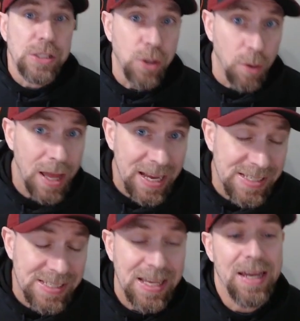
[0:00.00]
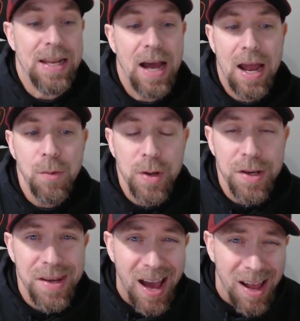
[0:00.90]
So like I said, I
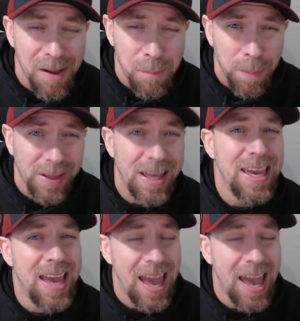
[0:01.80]
would not play